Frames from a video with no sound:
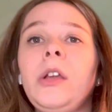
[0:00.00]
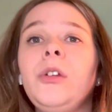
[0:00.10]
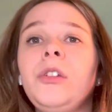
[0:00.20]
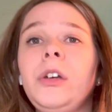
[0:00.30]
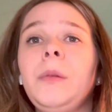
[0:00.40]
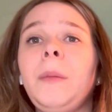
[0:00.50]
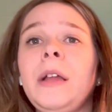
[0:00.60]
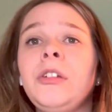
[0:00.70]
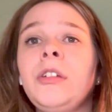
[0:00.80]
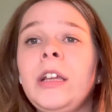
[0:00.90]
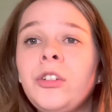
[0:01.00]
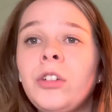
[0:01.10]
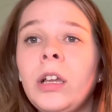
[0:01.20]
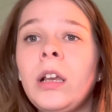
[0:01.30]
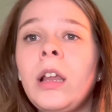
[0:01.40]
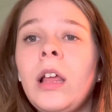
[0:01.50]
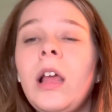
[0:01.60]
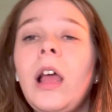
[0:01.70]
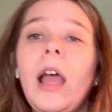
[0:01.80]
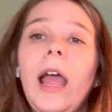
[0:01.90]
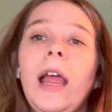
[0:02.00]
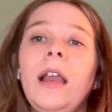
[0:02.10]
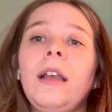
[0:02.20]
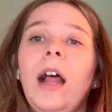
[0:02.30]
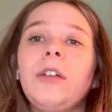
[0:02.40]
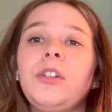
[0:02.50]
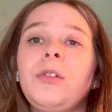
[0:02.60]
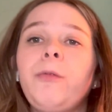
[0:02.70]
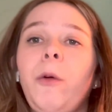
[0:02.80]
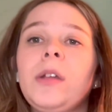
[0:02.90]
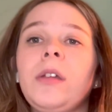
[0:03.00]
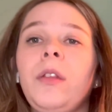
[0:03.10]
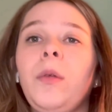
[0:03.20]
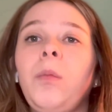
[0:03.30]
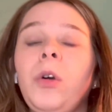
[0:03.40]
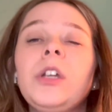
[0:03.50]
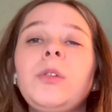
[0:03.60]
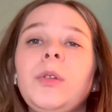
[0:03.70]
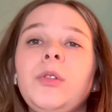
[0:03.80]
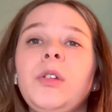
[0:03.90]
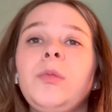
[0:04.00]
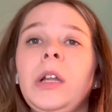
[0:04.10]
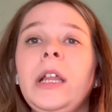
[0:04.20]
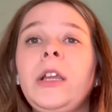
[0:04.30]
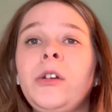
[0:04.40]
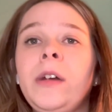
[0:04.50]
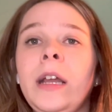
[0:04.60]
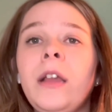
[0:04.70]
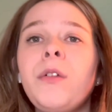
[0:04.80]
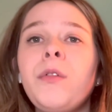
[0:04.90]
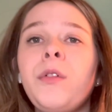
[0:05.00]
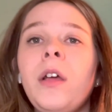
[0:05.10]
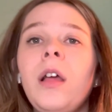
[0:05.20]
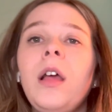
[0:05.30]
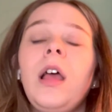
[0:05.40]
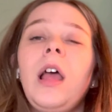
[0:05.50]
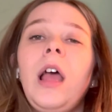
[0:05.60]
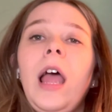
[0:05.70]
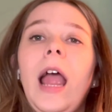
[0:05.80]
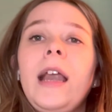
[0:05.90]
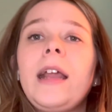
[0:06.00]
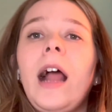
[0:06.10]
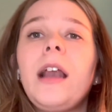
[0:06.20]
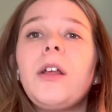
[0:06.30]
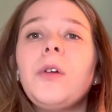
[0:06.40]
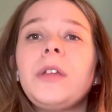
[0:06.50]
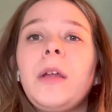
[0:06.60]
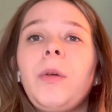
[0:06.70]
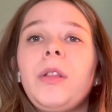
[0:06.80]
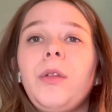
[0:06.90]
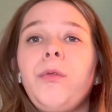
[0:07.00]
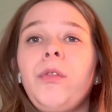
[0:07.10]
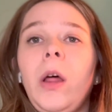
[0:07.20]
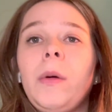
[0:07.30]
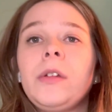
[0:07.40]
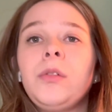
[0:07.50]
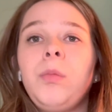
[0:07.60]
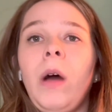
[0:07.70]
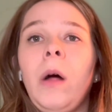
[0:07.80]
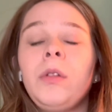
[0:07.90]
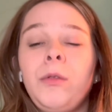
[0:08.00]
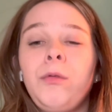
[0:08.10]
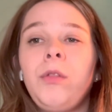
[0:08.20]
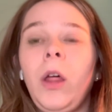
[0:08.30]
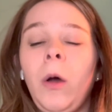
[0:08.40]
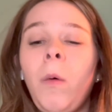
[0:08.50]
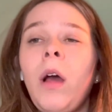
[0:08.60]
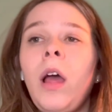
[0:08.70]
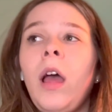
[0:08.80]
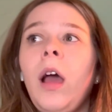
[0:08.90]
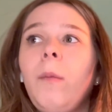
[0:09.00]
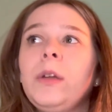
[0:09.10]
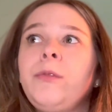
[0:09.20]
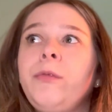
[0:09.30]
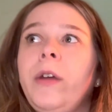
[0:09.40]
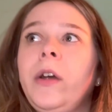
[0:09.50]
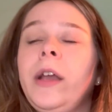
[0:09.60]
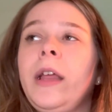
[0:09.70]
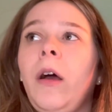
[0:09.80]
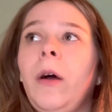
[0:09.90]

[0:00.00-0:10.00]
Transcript: to use your imagination and not just focus on the words, which was really creative. And it kind of goes in with the flow as well. The flow was very